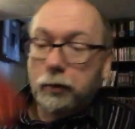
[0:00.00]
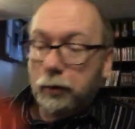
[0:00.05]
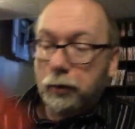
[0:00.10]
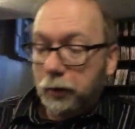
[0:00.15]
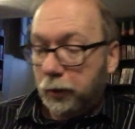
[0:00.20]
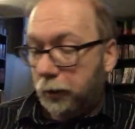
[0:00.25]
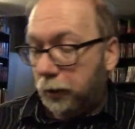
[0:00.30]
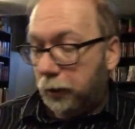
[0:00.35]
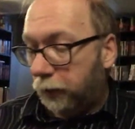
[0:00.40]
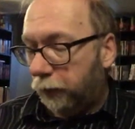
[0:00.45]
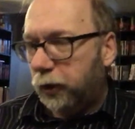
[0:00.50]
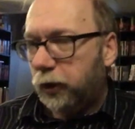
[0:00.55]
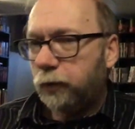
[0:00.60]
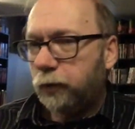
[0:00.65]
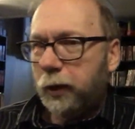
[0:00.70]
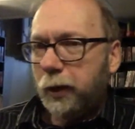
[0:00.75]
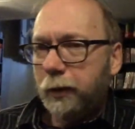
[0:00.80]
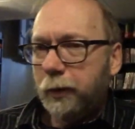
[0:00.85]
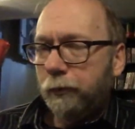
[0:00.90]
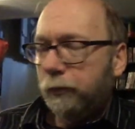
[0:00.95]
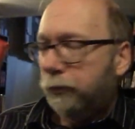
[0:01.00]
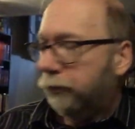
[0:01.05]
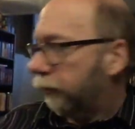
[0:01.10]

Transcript: Uh, this one and